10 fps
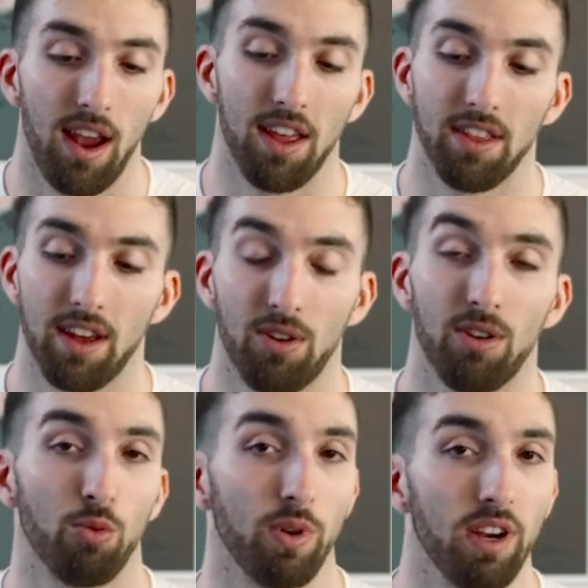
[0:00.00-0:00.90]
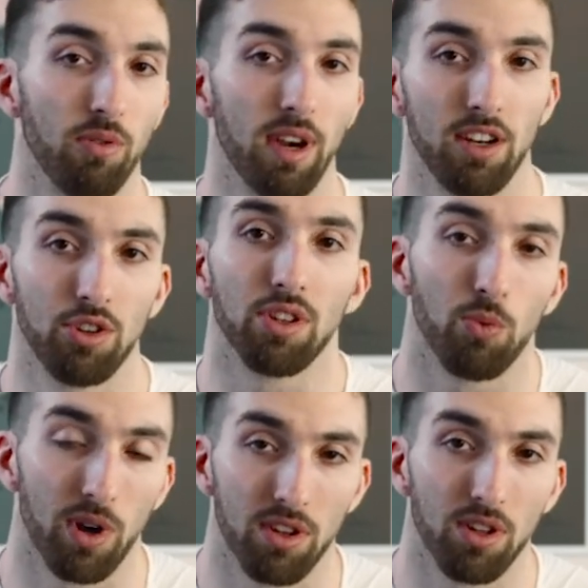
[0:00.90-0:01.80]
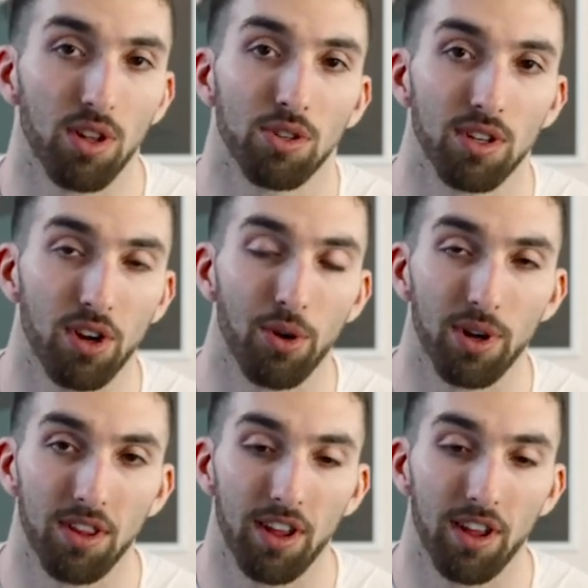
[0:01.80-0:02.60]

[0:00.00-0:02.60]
And then I'll rearrange where the clothes are going